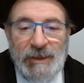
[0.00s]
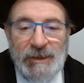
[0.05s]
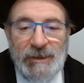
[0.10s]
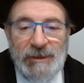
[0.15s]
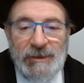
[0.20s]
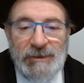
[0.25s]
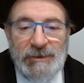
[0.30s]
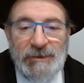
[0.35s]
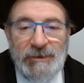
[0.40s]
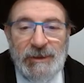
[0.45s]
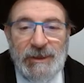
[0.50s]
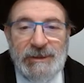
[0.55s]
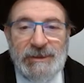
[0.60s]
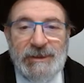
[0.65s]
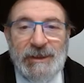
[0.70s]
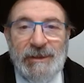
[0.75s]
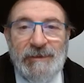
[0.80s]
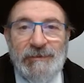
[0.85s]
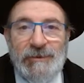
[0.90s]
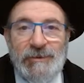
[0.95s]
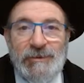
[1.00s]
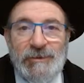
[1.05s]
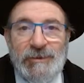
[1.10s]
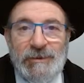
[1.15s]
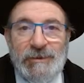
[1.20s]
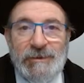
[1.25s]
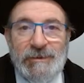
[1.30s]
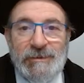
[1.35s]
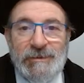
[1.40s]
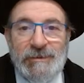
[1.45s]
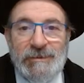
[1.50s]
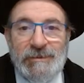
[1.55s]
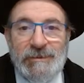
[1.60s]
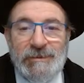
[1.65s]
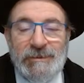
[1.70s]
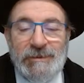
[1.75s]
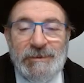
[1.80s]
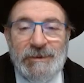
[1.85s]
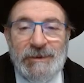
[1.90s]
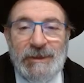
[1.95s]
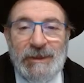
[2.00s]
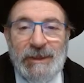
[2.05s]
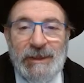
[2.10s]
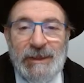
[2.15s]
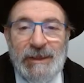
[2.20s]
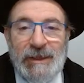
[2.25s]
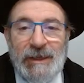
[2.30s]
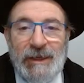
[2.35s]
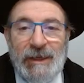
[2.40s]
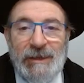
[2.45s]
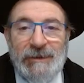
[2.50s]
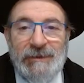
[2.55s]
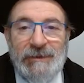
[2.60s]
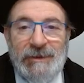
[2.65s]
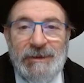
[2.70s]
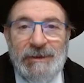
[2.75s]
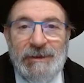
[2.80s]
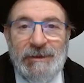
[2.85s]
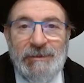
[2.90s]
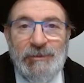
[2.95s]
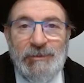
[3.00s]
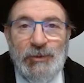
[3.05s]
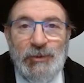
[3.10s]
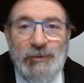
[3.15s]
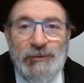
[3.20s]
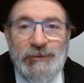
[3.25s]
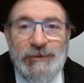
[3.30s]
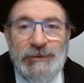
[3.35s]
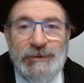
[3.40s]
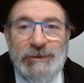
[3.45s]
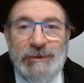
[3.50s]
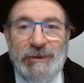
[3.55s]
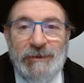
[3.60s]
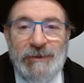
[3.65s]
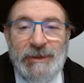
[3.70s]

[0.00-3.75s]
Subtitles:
So let's have a look at the moves